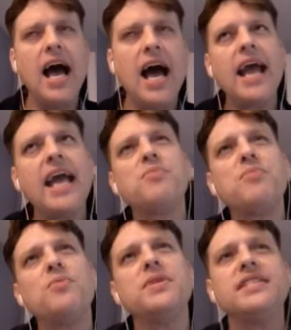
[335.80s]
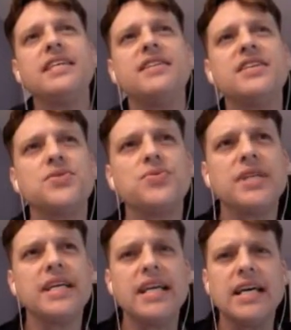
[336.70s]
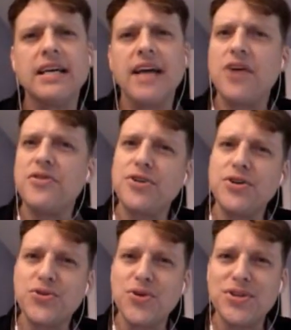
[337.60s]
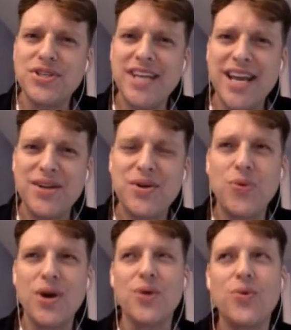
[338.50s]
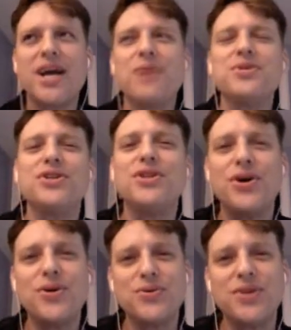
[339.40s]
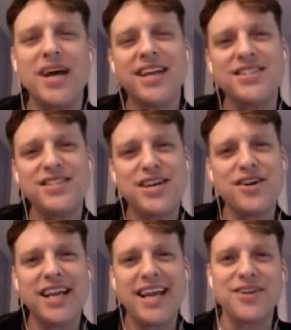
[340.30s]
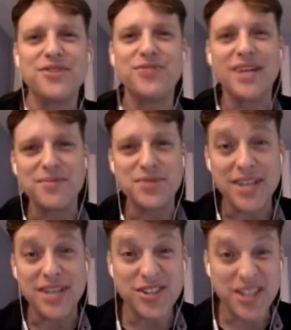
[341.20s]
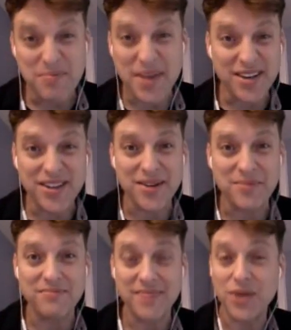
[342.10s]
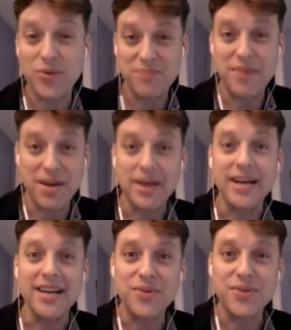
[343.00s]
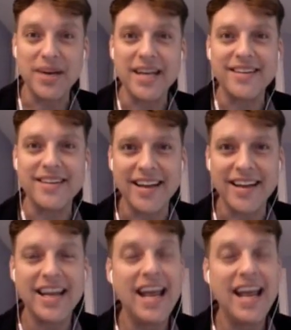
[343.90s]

I had moments in this really uh, out of control state where when I was alone, I could stare at candle flames and actually bend them like with my mind, with my intent.